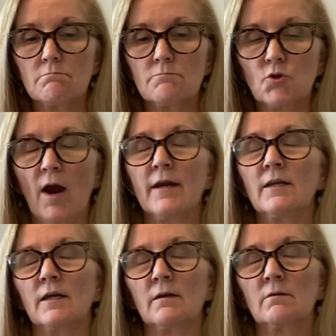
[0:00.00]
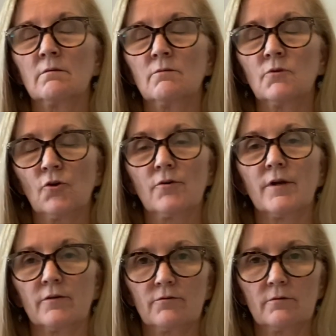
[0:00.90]
trining
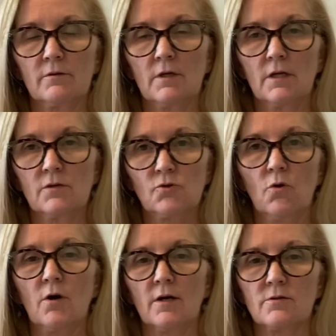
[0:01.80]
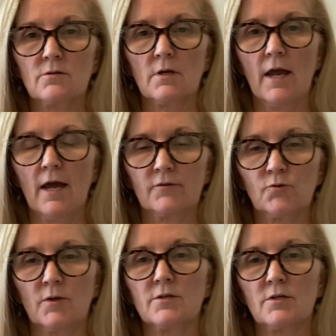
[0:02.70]
Uranus in Taurus at
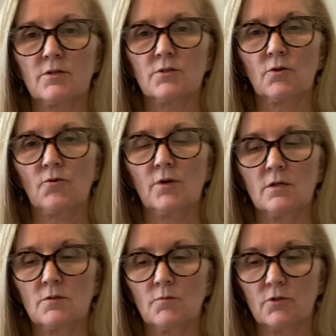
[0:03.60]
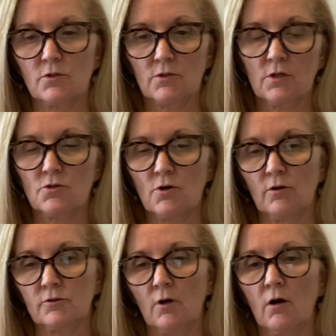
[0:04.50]
26 degrees, which is
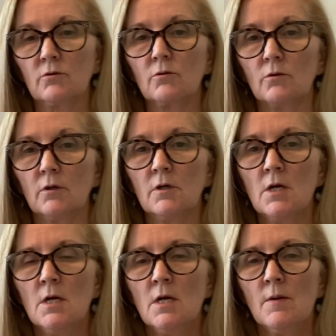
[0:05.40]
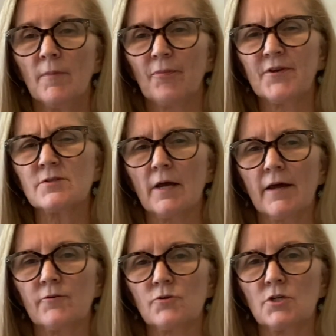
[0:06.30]
conjunct Algol. But this
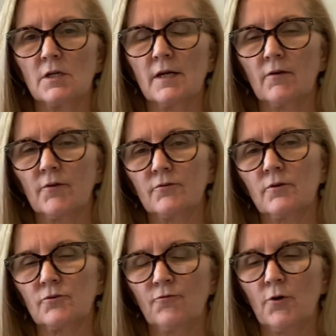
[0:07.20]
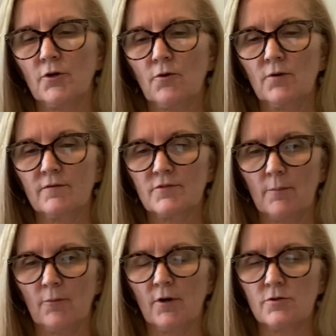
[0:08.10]
energy, now there's 4 degrees of
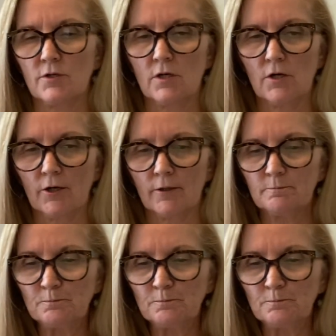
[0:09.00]
separation here.